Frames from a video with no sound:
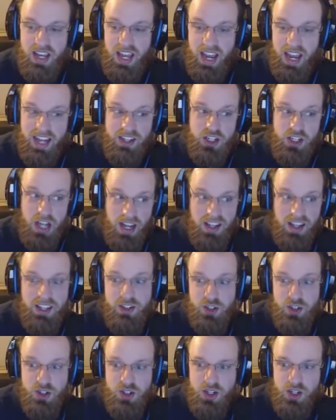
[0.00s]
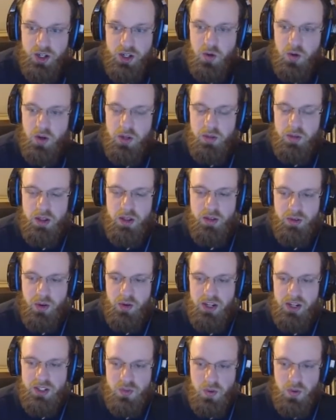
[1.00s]
and challenges that are going to be
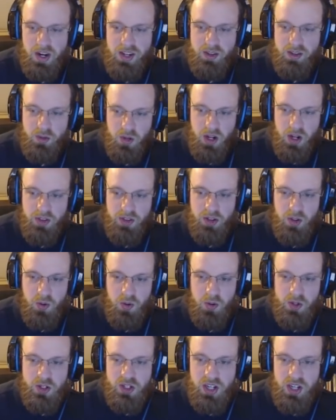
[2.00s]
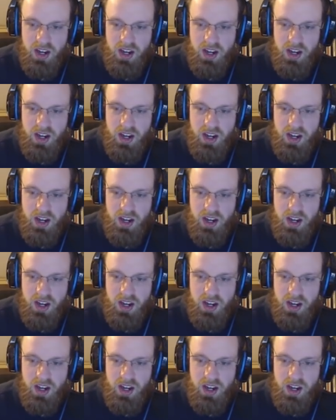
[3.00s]
thrown its way throughout the course